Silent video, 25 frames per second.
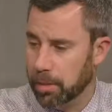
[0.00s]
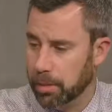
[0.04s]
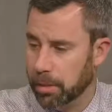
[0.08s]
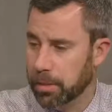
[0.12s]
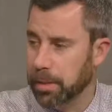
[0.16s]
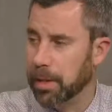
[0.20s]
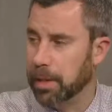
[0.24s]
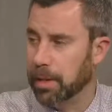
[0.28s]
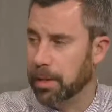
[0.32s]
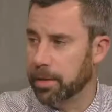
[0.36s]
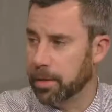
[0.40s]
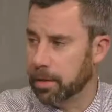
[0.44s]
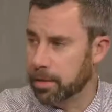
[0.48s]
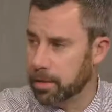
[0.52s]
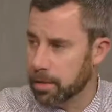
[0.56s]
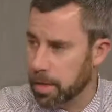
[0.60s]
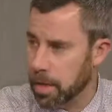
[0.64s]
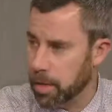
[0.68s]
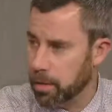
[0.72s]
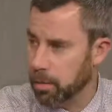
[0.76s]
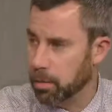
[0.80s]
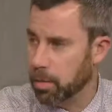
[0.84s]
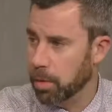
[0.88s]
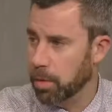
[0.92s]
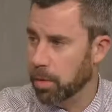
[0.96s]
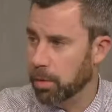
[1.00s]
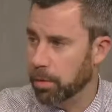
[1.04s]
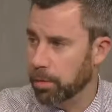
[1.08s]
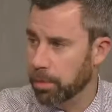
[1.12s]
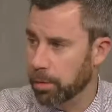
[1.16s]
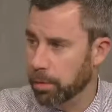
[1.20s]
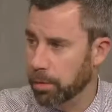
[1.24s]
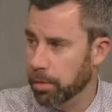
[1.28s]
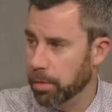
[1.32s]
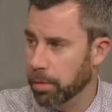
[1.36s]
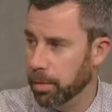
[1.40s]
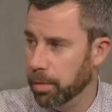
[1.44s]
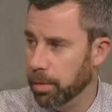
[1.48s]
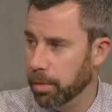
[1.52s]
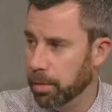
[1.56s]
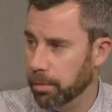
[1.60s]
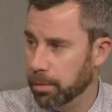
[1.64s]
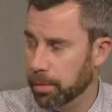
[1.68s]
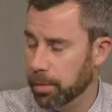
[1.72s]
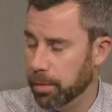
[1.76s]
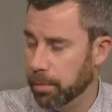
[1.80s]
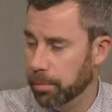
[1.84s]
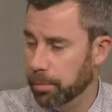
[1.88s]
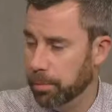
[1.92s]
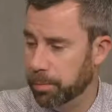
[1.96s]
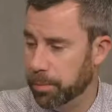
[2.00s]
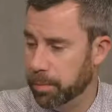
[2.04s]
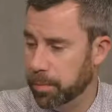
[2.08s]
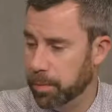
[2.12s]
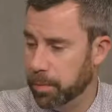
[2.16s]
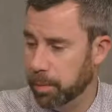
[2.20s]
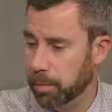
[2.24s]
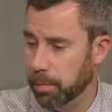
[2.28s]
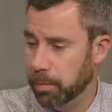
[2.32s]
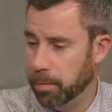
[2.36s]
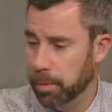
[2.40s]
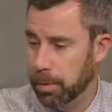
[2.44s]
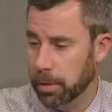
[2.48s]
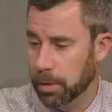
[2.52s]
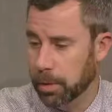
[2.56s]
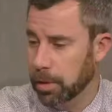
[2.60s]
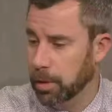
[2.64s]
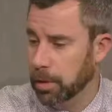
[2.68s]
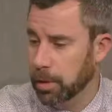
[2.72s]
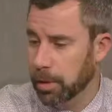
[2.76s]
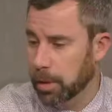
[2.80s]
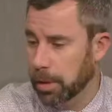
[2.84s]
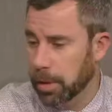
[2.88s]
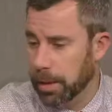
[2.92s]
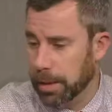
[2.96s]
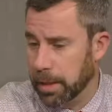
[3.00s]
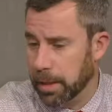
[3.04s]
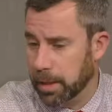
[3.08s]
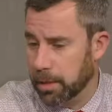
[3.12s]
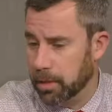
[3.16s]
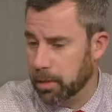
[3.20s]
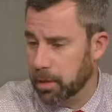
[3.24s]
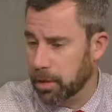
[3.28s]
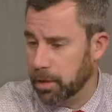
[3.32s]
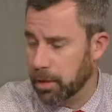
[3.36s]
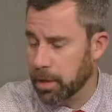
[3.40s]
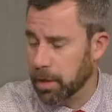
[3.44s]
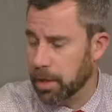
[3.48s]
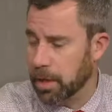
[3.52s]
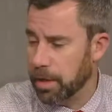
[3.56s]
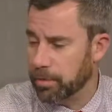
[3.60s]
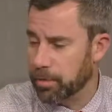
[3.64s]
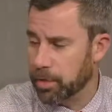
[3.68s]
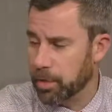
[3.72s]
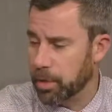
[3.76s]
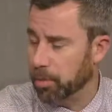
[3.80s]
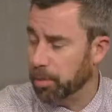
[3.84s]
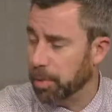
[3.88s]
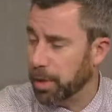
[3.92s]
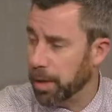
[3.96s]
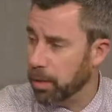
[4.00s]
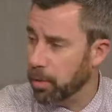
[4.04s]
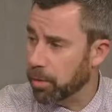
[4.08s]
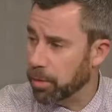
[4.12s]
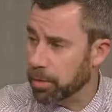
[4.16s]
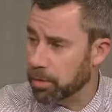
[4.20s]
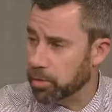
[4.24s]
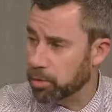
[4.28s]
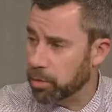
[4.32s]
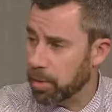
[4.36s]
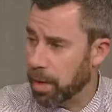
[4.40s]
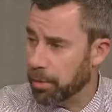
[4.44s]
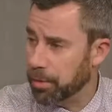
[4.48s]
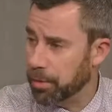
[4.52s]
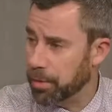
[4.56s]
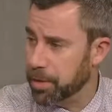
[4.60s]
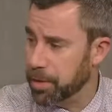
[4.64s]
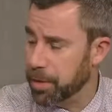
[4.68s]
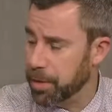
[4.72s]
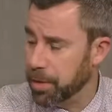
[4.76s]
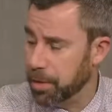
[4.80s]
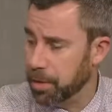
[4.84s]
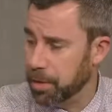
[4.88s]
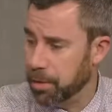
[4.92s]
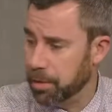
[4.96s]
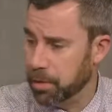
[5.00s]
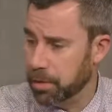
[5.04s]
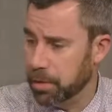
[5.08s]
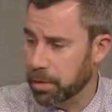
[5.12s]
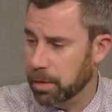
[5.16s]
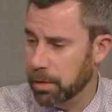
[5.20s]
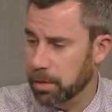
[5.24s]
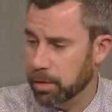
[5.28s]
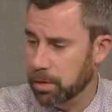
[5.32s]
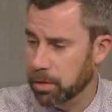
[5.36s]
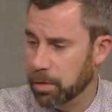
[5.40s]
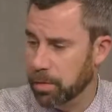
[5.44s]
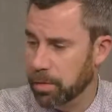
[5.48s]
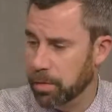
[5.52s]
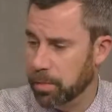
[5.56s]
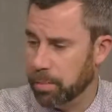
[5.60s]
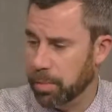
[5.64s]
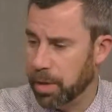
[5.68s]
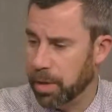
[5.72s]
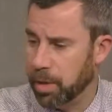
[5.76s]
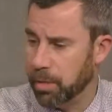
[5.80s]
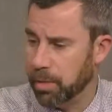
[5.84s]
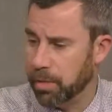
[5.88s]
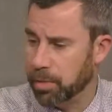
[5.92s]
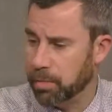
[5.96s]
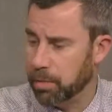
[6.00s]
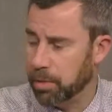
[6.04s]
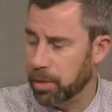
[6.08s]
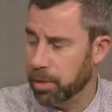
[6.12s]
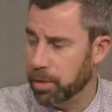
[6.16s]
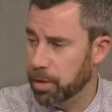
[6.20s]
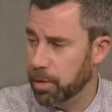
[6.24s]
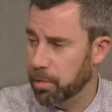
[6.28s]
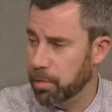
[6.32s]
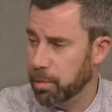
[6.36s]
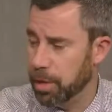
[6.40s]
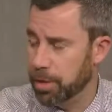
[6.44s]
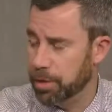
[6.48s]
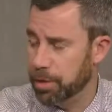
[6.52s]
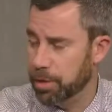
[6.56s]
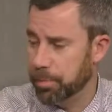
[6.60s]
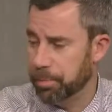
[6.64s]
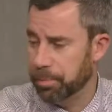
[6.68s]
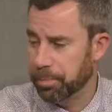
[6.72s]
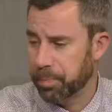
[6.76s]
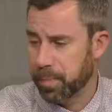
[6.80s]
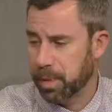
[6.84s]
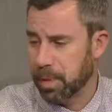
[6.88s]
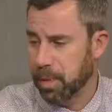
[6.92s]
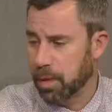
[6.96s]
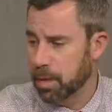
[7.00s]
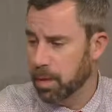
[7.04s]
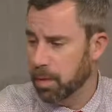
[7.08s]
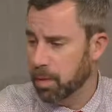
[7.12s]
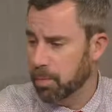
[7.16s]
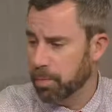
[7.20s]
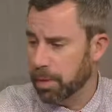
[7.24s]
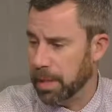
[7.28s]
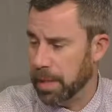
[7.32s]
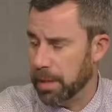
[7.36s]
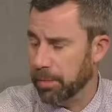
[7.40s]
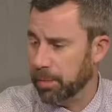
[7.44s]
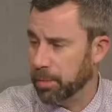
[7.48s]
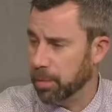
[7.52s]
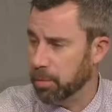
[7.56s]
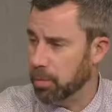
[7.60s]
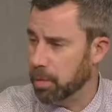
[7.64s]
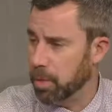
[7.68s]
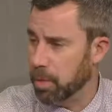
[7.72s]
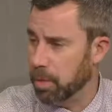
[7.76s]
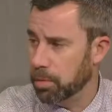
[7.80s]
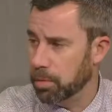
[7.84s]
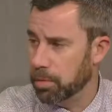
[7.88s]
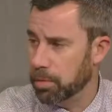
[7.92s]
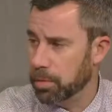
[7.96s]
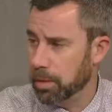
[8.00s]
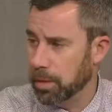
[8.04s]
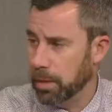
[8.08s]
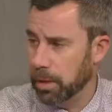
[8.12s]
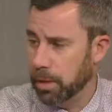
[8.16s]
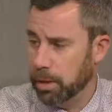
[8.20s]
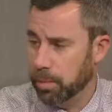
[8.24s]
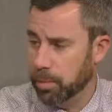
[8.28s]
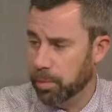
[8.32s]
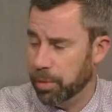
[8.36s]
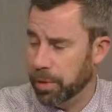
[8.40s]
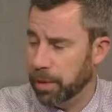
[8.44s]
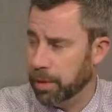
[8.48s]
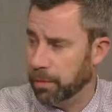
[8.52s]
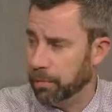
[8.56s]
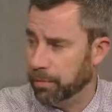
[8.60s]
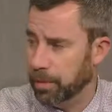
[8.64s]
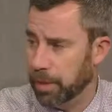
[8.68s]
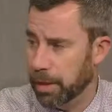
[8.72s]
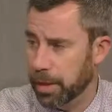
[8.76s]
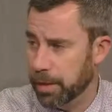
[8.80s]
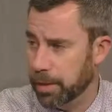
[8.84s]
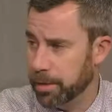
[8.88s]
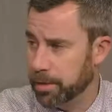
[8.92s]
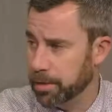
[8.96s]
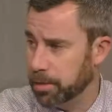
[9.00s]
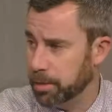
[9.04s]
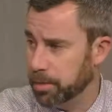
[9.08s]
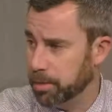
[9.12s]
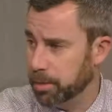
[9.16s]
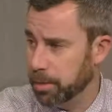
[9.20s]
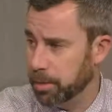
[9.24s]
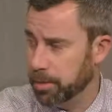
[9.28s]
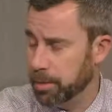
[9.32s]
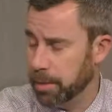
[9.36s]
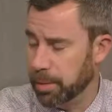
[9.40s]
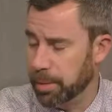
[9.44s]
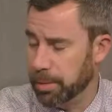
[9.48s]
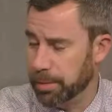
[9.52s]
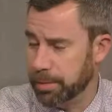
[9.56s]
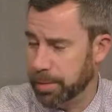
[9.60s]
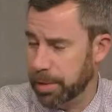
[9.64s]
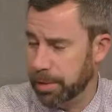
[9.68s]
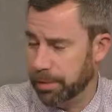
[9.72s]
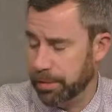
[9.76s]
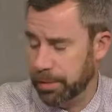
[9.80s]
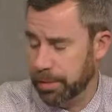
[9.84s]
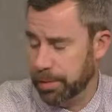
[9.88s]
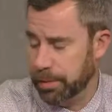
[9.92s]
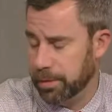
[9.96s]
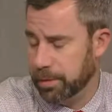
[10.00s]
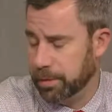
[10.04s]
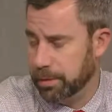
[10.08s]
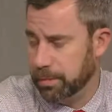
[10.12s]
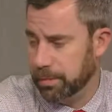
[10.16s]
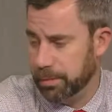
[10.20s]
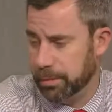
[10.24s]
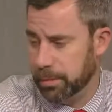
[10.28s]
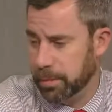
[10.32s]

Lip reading: kicking things down the road in order to again, you're going to have certain priorities throughout the year and certain priorities within your budget. Plowing the roads and putting out fires and public safety is